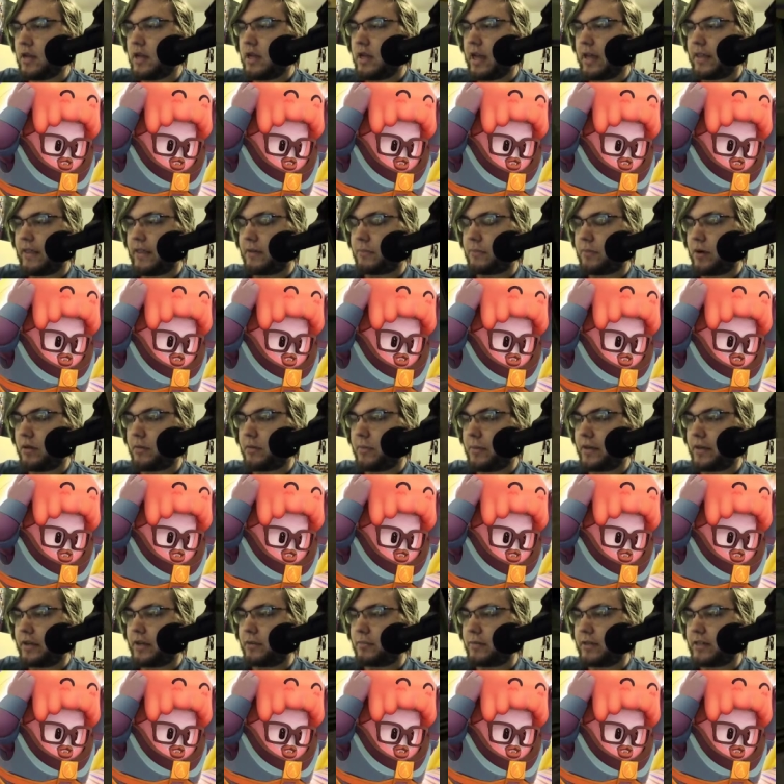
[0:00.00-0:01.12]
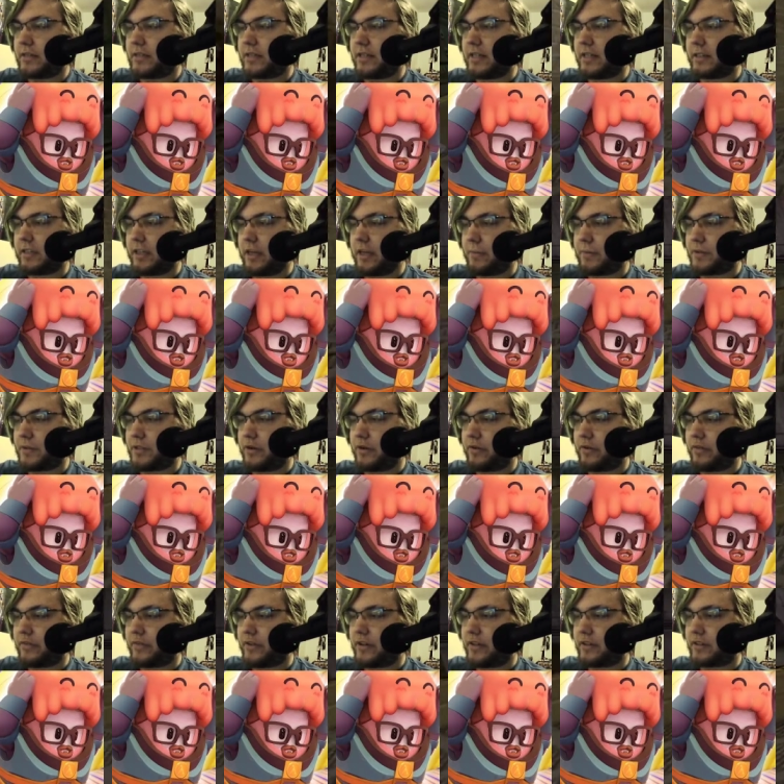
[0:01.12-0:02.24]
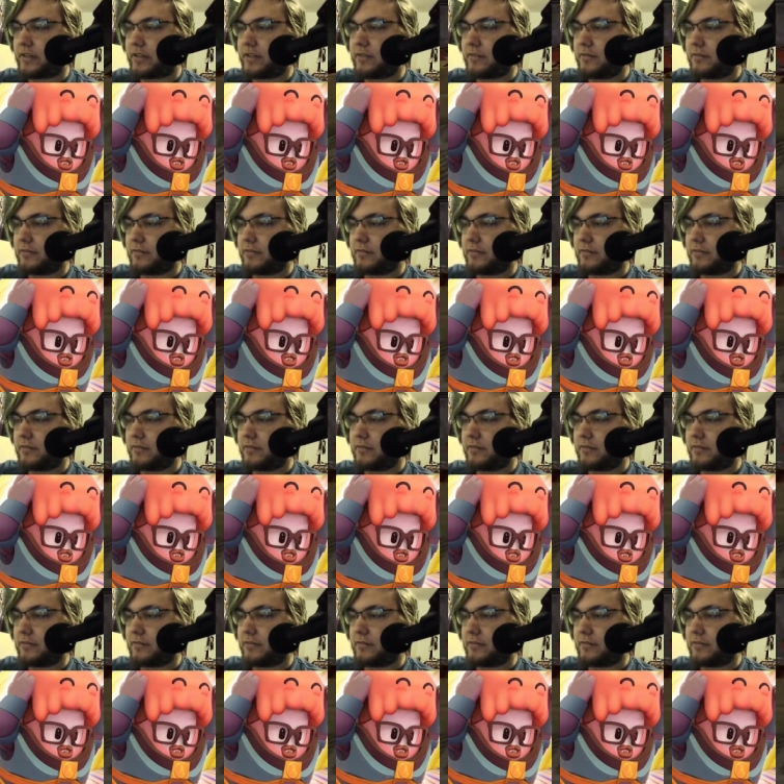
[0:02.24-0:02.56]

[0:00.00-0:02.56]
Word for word: And that'd probably be a good place to cut the episode, in fact.